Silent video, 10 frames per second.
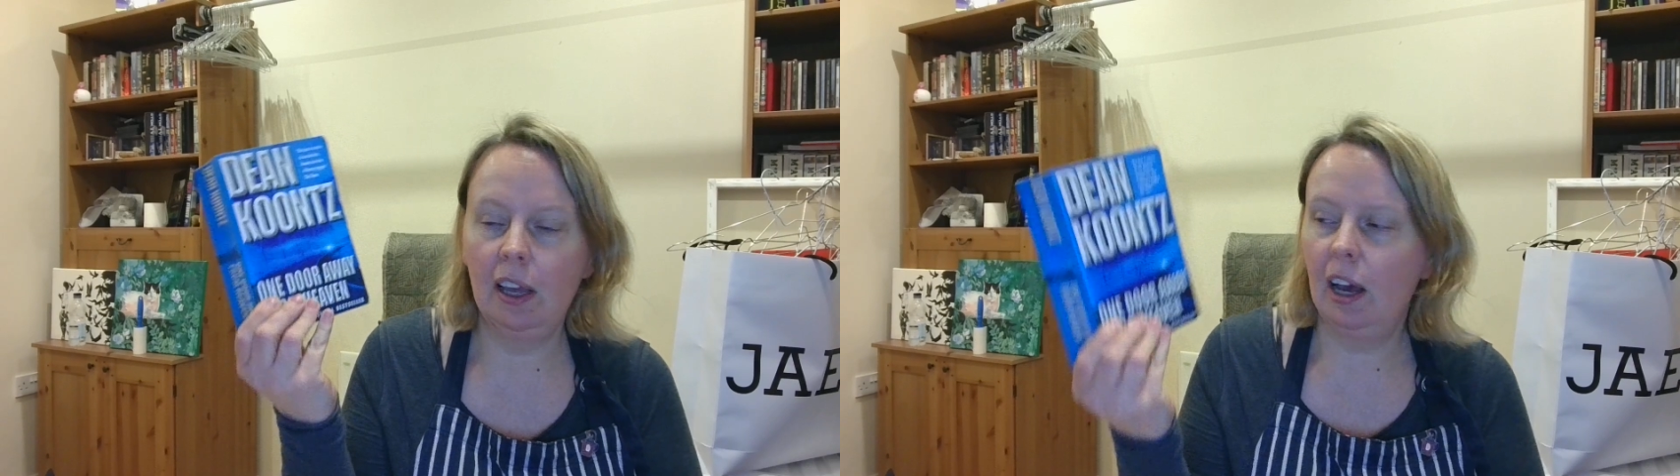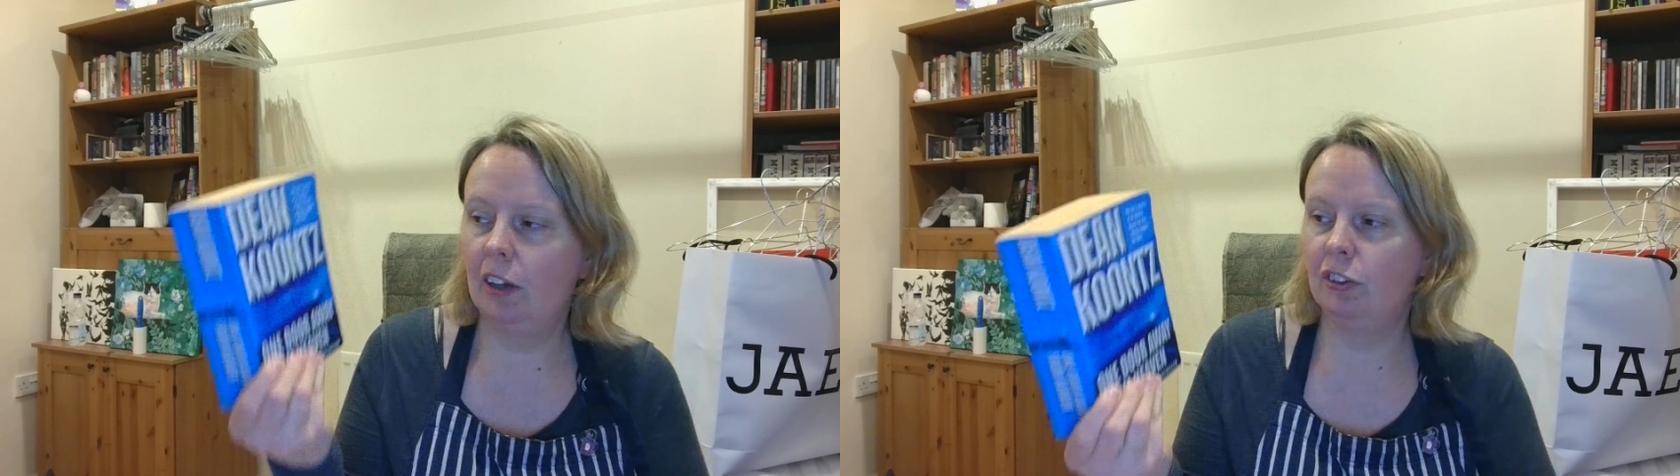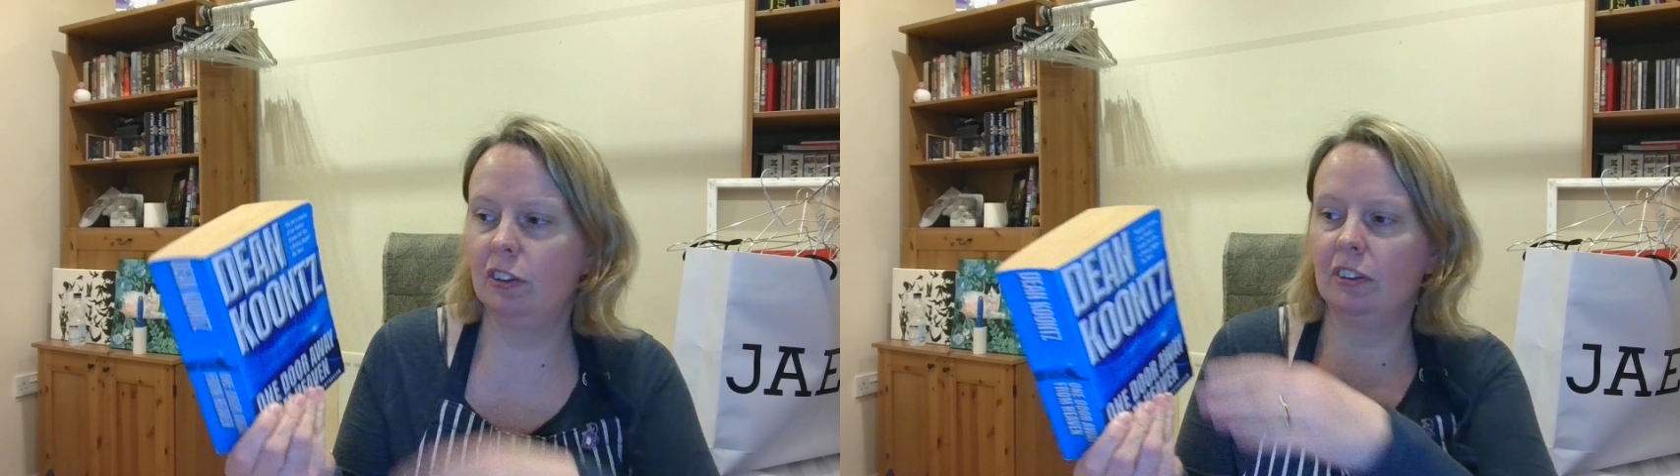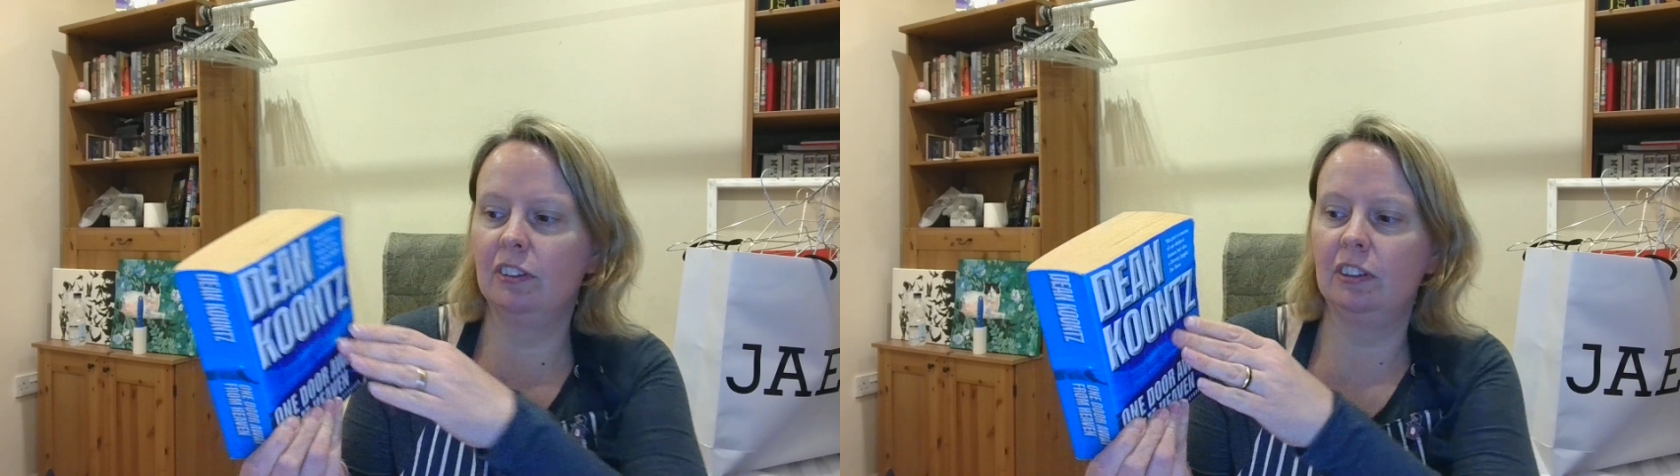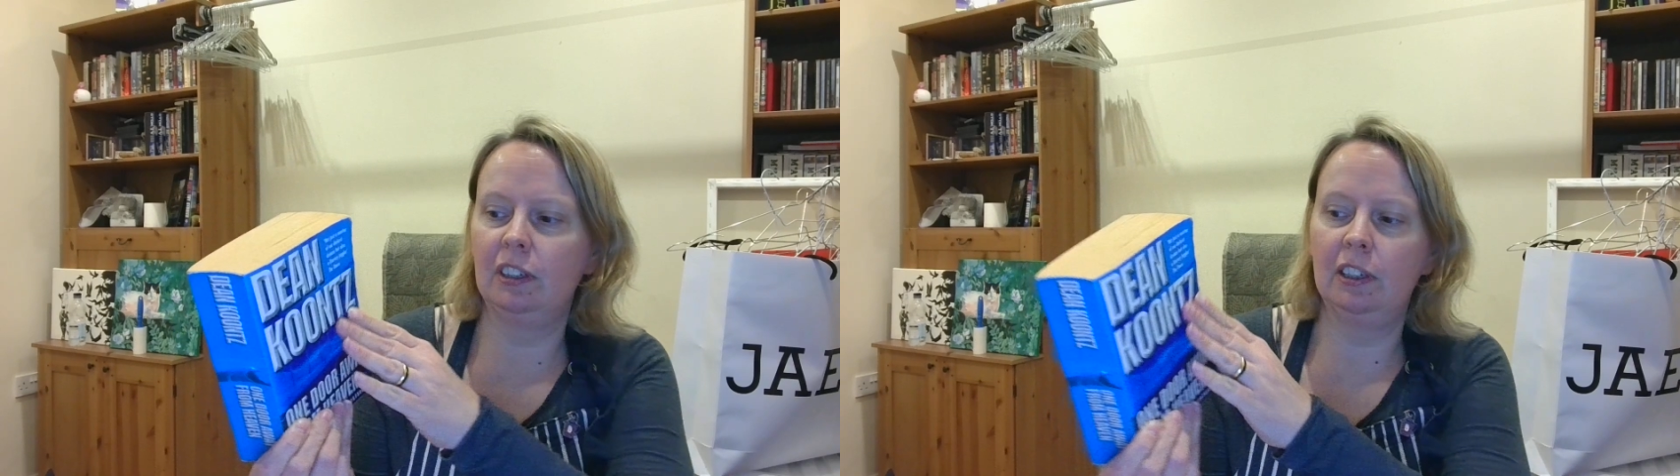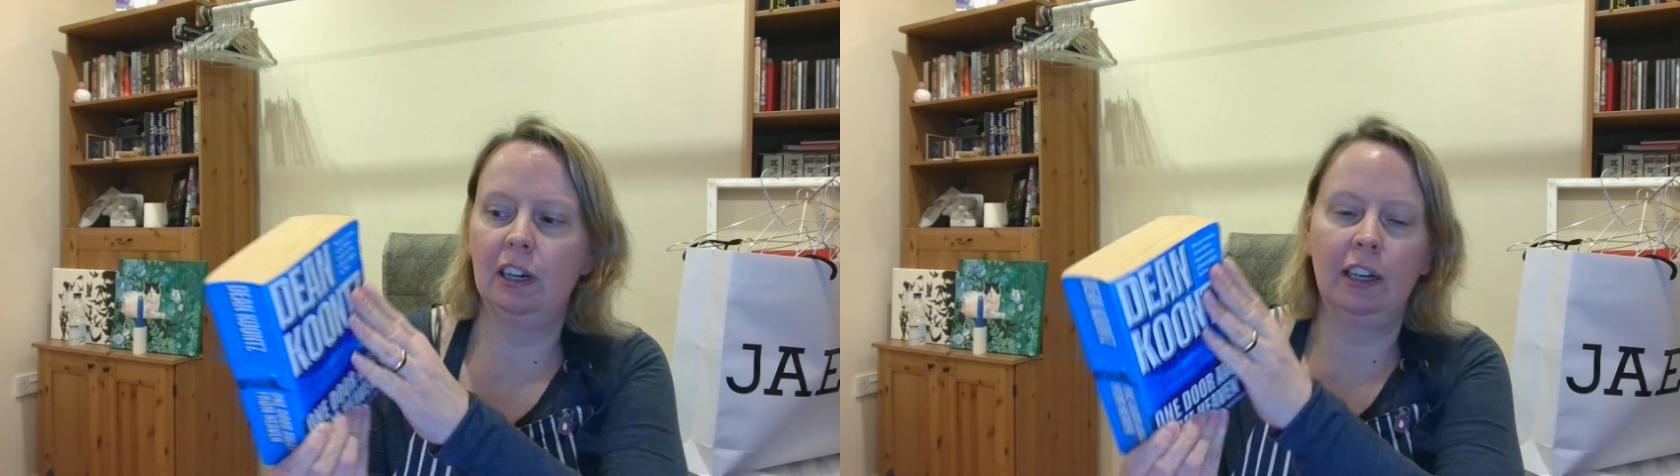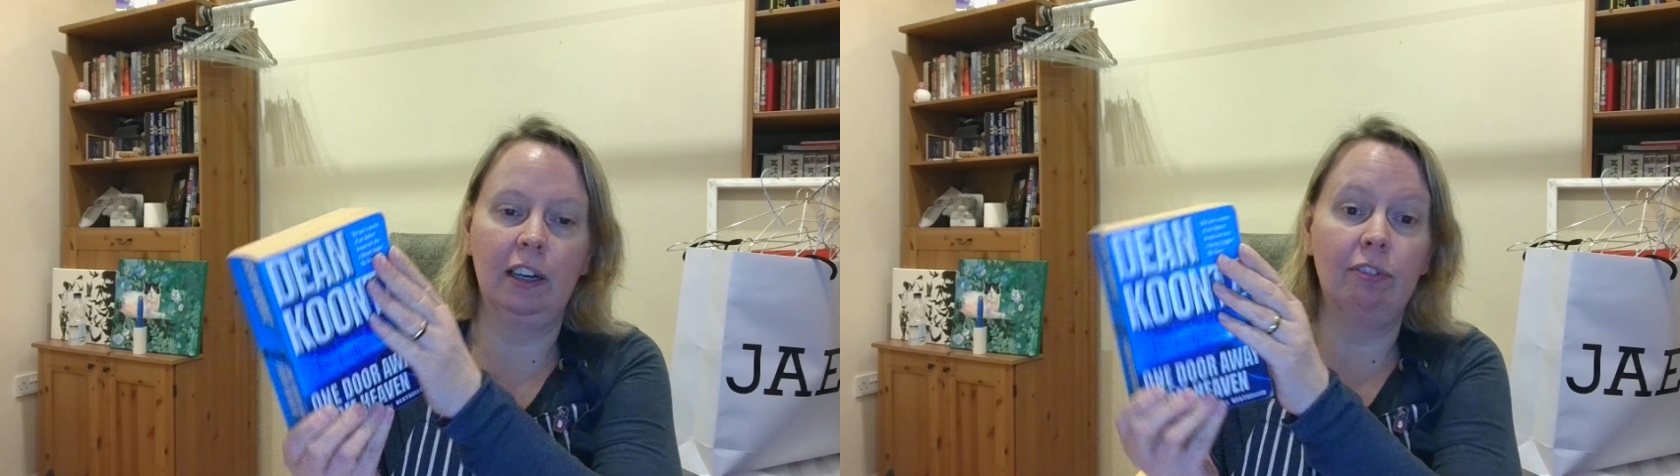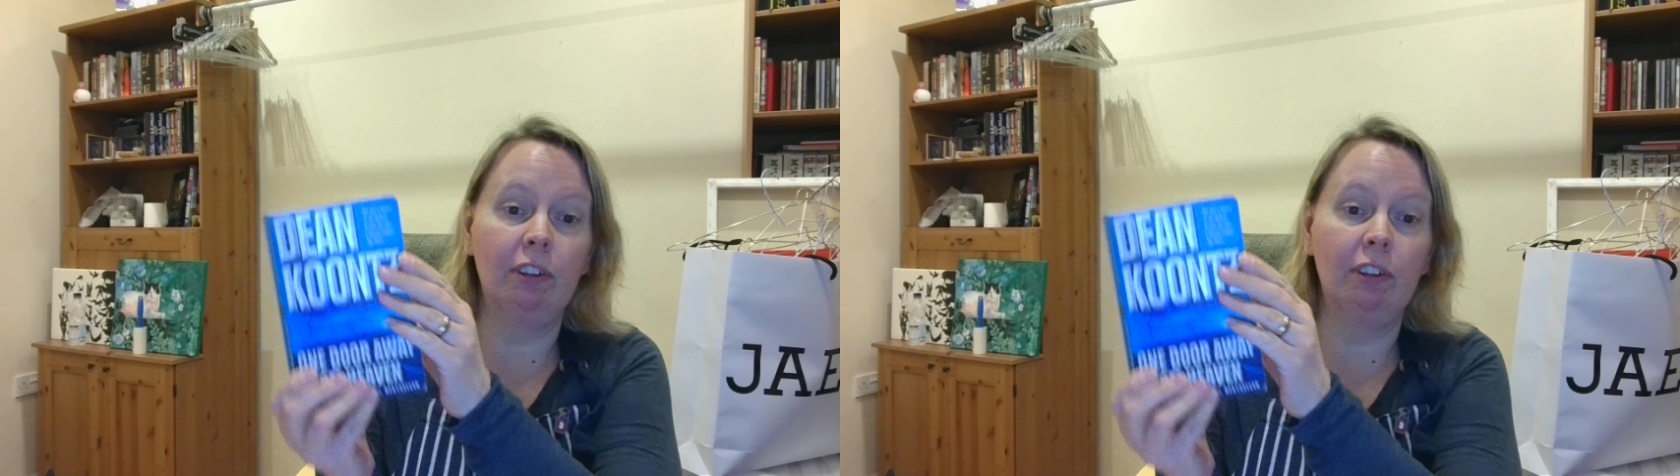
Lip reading: As you can see, I have